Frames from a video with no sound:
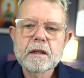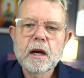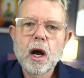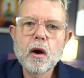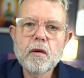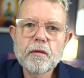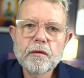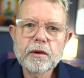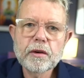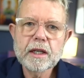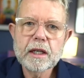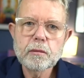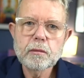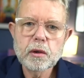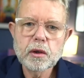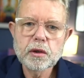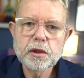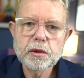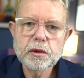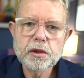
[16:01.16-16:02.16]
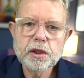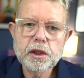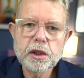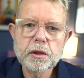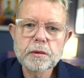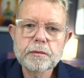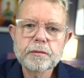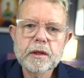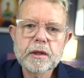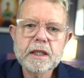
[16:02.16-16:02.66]
hopefully it will you
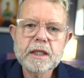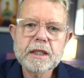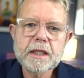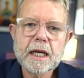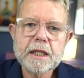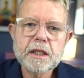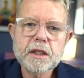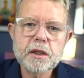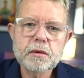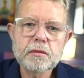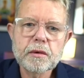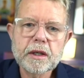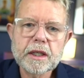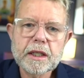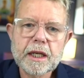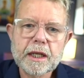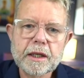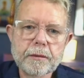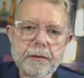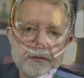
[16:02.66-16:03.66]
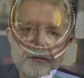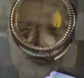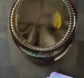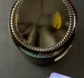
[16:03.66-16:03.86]
too. Let's get to the reading.